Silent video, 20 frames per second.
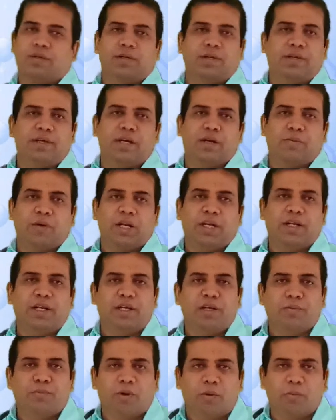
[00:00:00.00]
Here
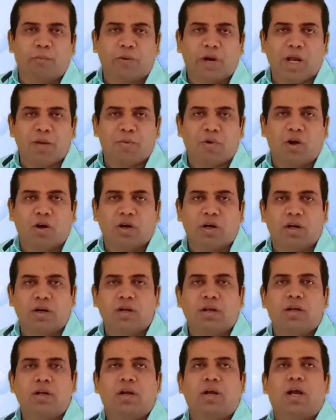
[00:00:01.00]
annealing of primer occurs,
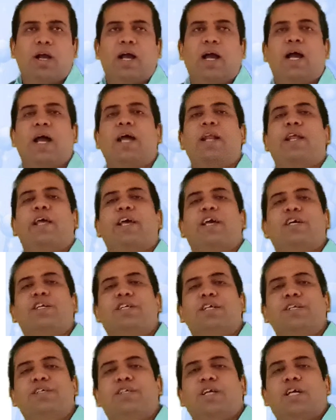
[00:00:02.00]
and
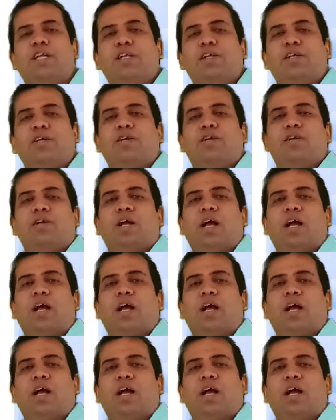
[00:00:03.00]
extension